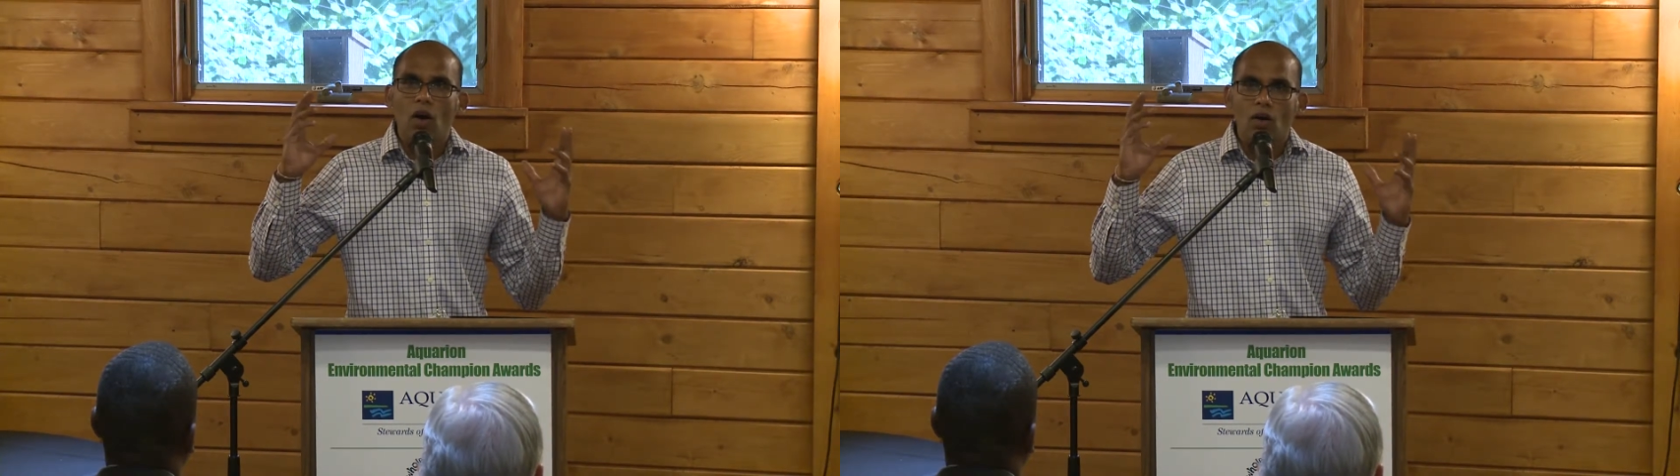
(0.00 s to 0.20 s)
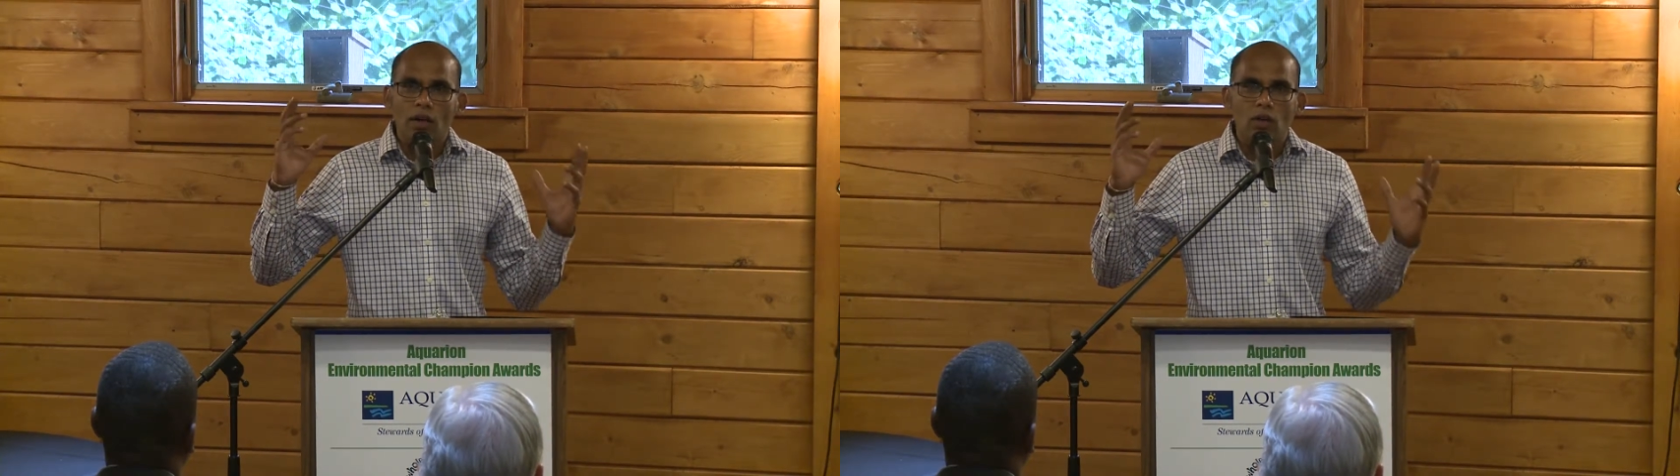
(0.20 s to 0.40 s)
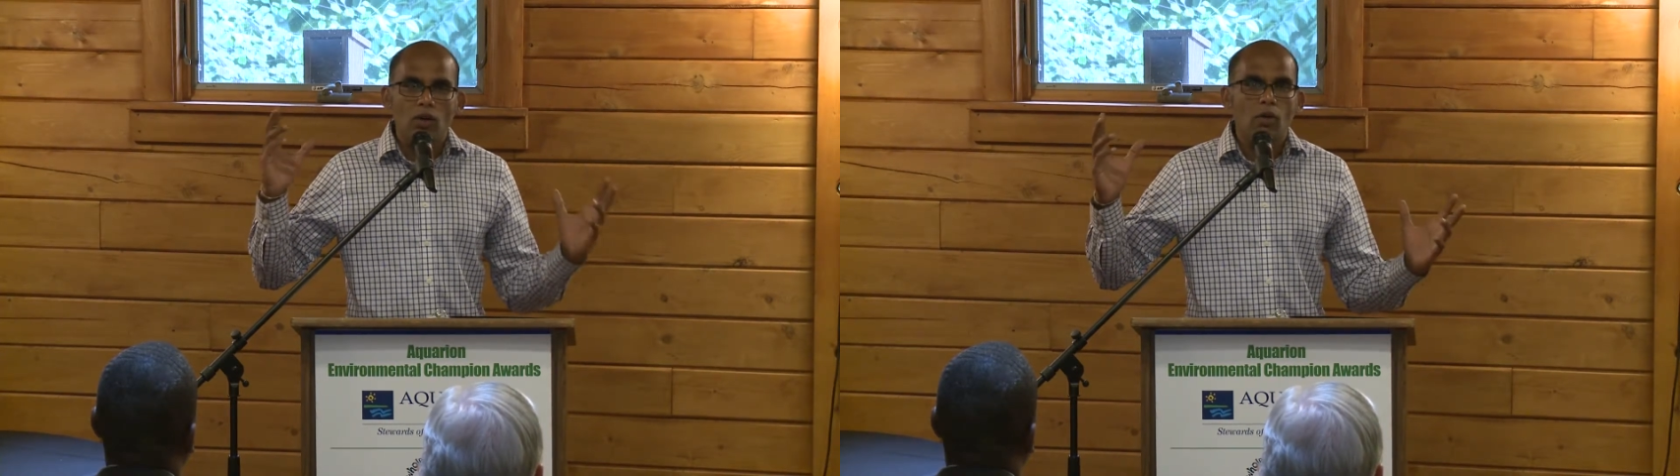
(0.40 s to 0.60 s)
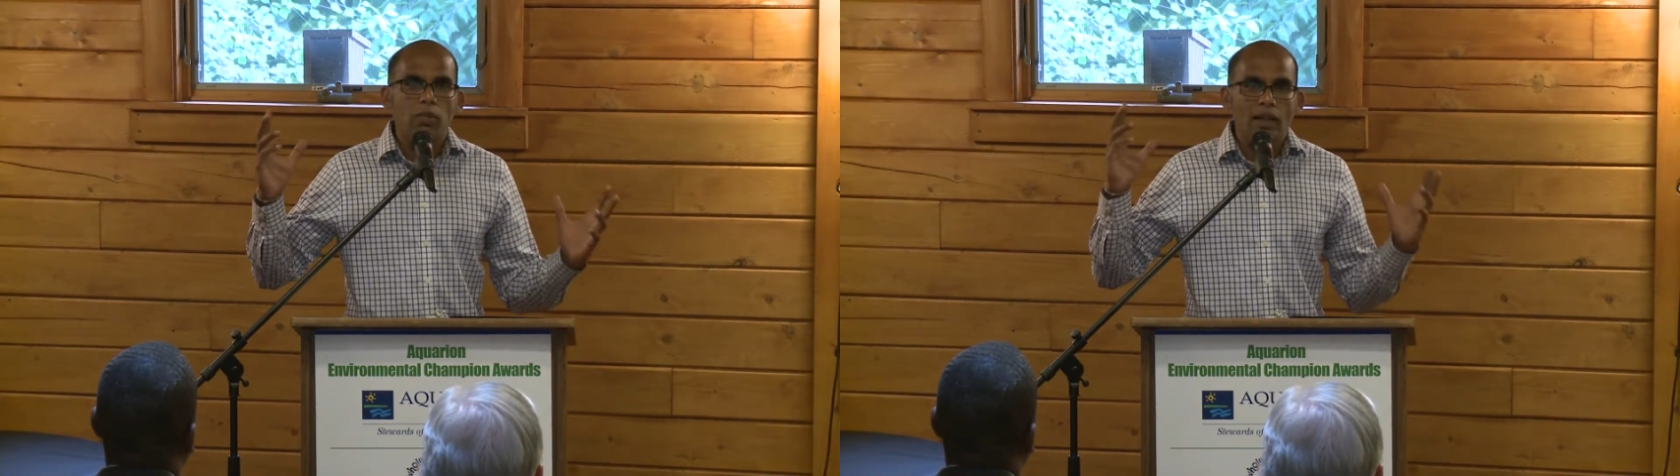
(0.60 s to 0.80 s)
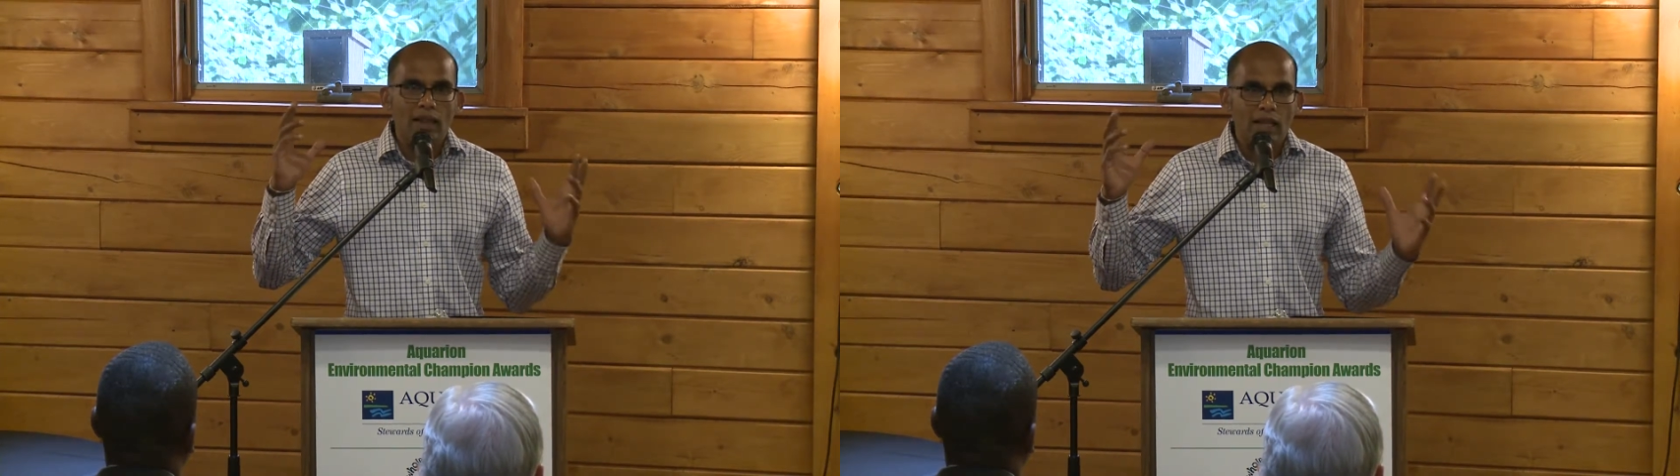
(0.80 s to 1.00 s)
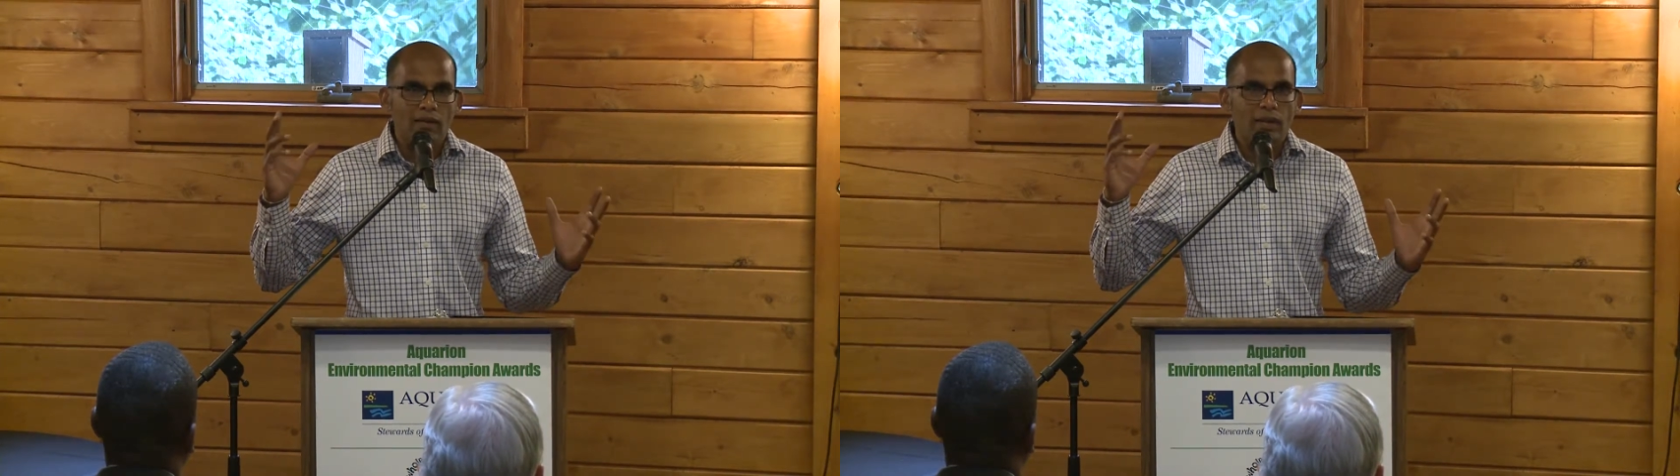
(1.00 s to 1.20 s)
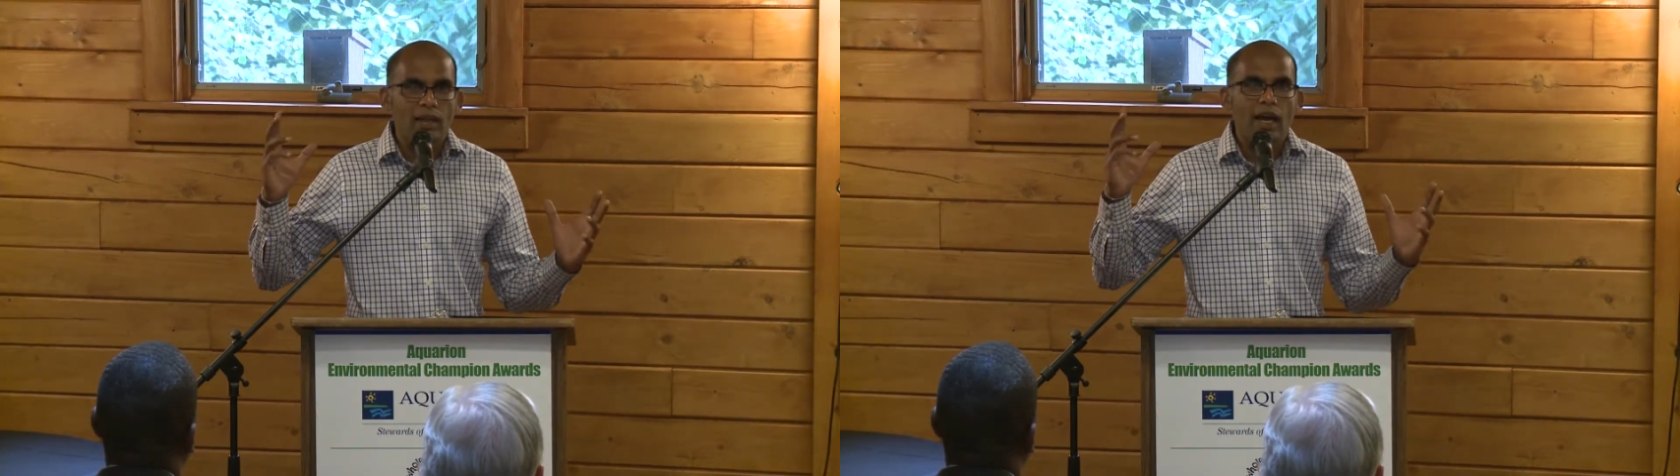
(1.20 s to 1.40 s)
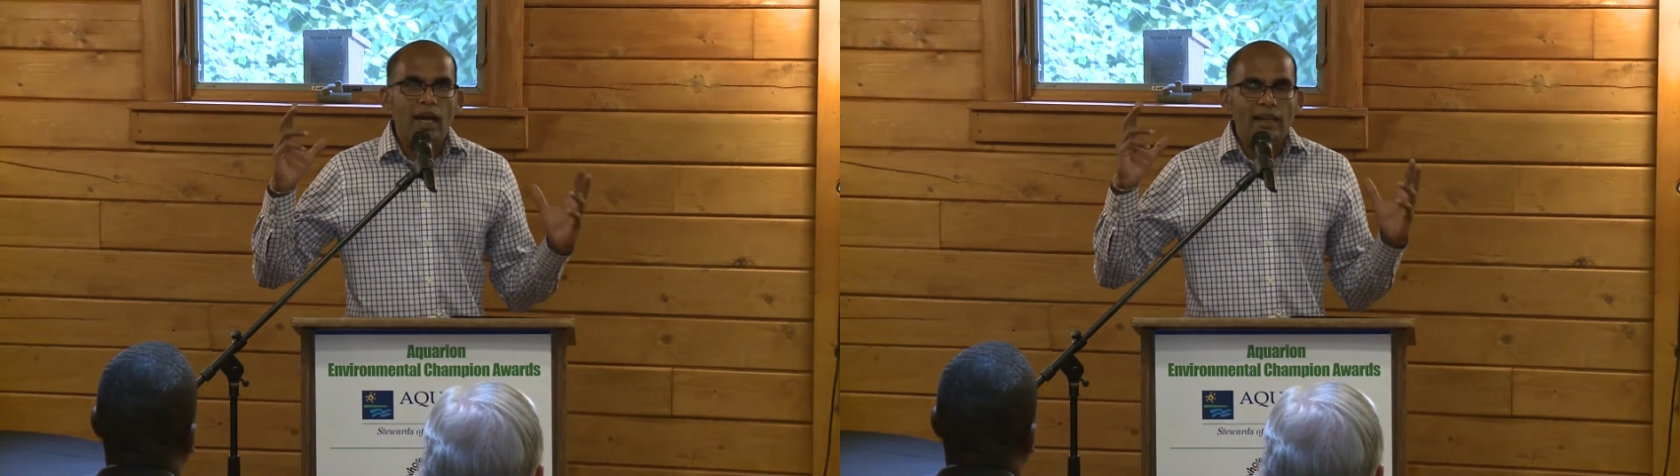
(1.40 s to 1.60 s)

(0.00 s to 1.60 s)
on a global level